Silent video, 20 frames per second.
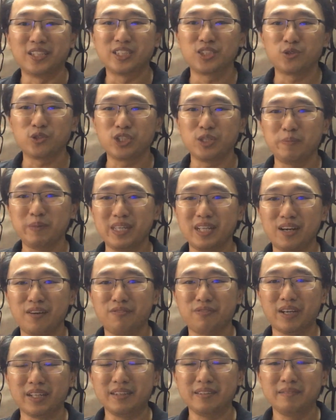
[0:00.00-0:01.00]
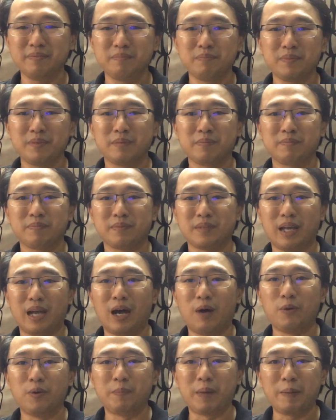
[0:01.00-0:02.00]
On the social media front,
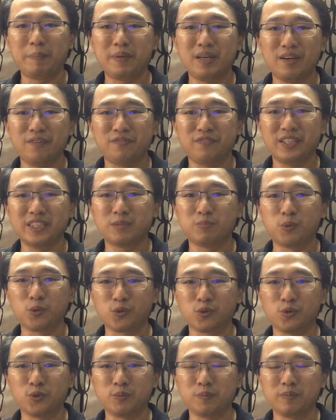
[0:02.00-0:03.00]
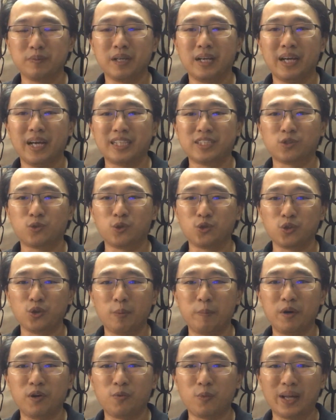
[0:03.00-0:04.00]
our MyPF Facebook group has grown to
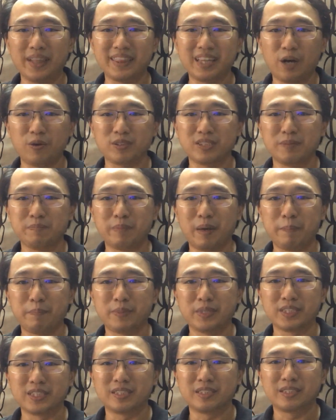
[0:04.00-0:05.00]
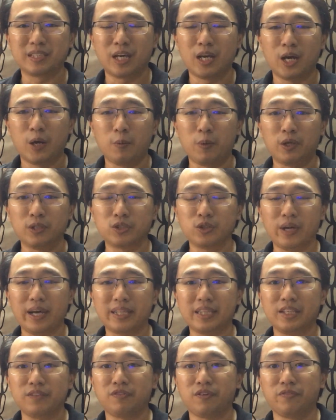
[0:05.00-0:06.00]
above 1,000 members. We're also
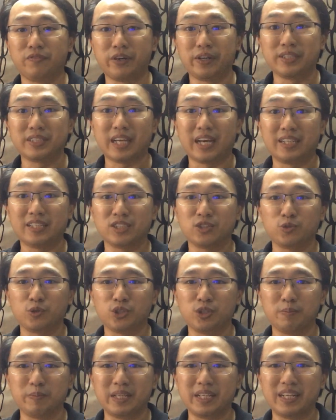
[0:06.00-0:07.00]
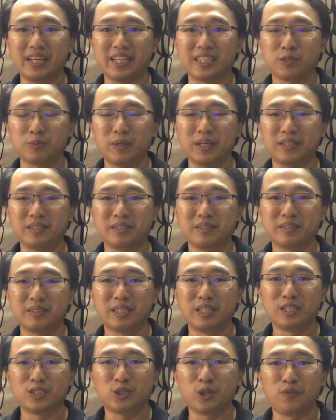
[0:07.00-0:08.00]
active on various other social media as well.
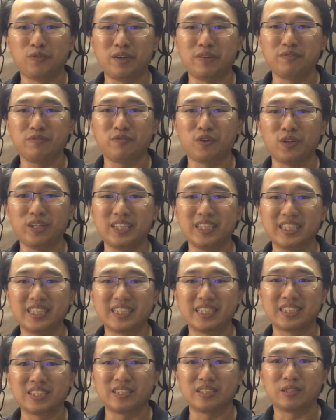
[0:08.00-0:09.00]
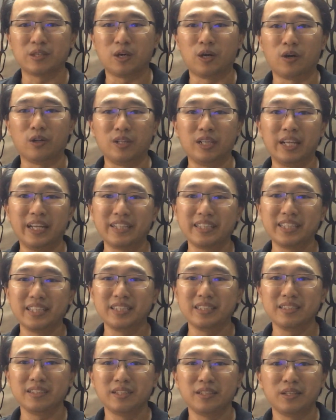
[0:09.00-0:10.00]
So if you haven't followed us on
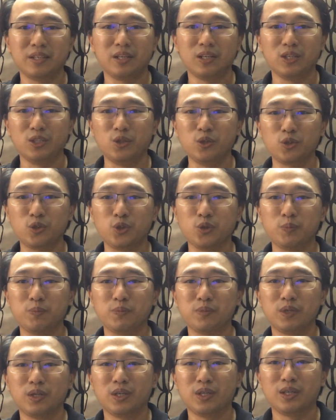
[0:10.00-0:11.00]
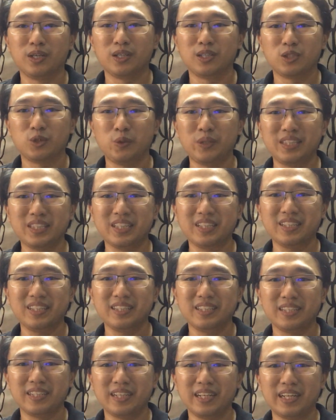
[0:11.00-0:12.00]
LinkedIn, YouTube,
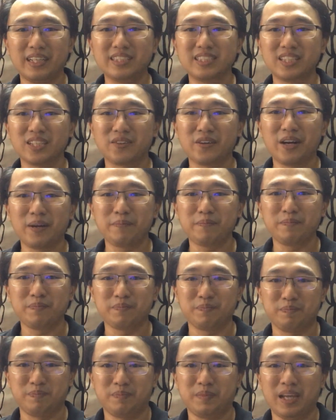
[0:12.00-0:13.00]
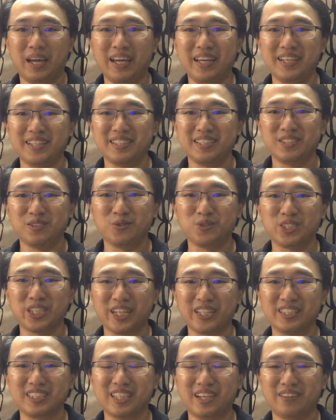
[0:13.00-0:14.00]
Twitter, Instagram, hey, do
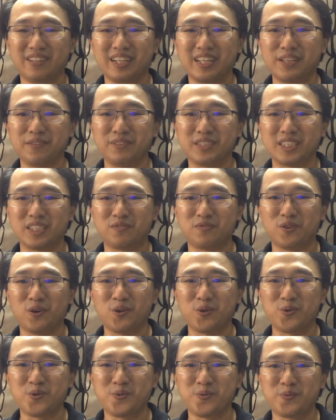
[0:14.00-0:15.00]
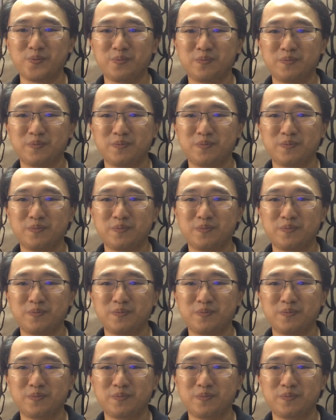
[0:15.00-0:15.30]
check us out and give us a follow.